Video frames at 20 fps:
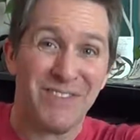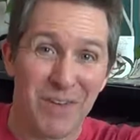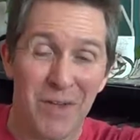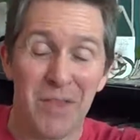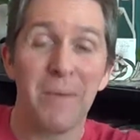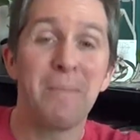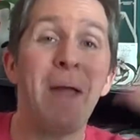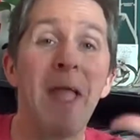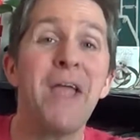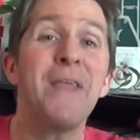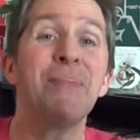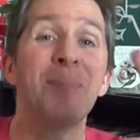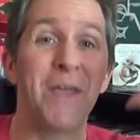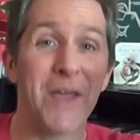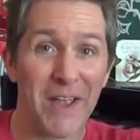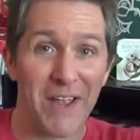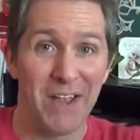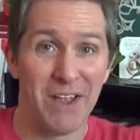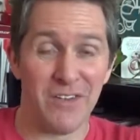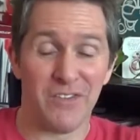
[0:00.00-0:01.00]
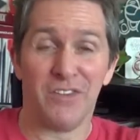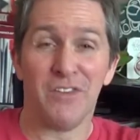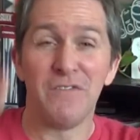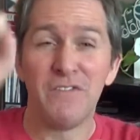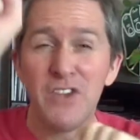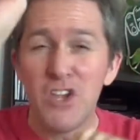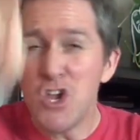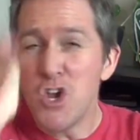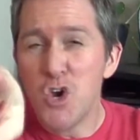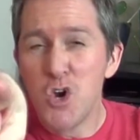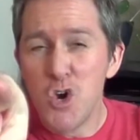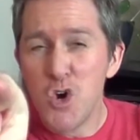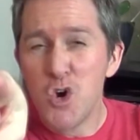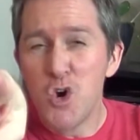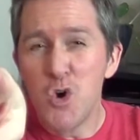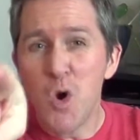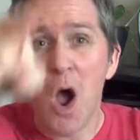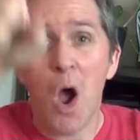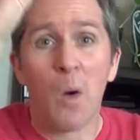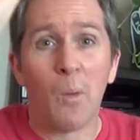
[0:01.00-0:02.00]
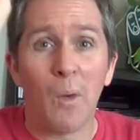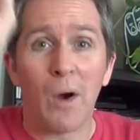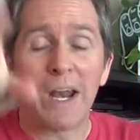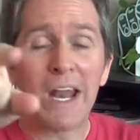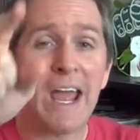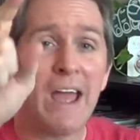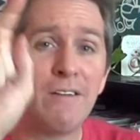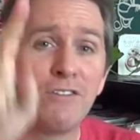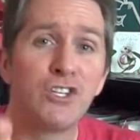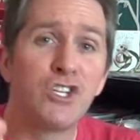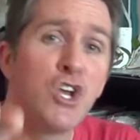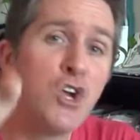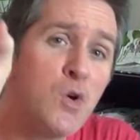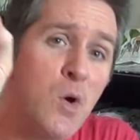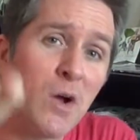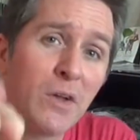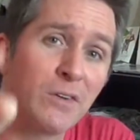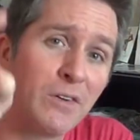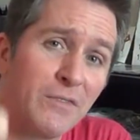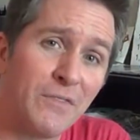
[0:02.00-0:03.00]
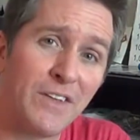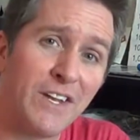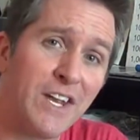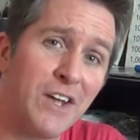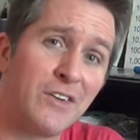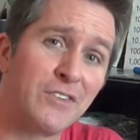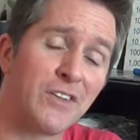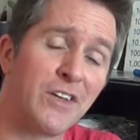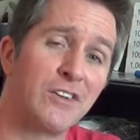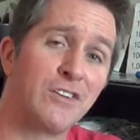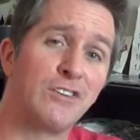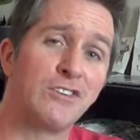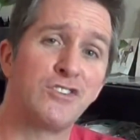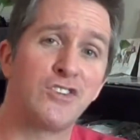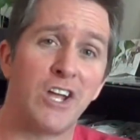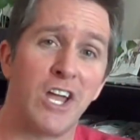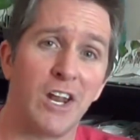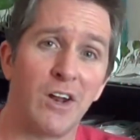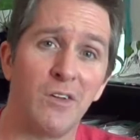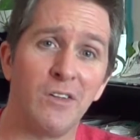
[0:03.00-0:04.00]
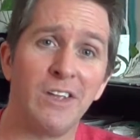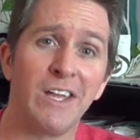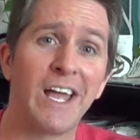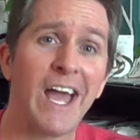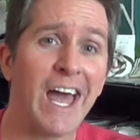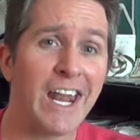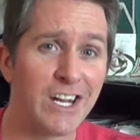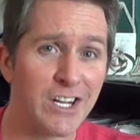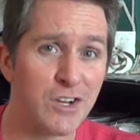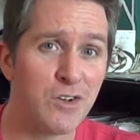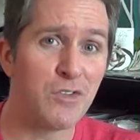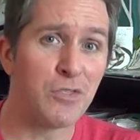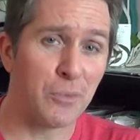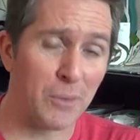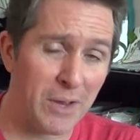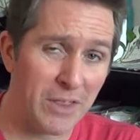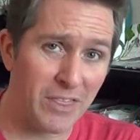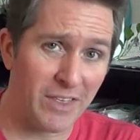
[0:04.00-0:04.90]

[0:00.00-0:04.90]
So the main thing is if you want to have 200 videos on your channel, you got to do three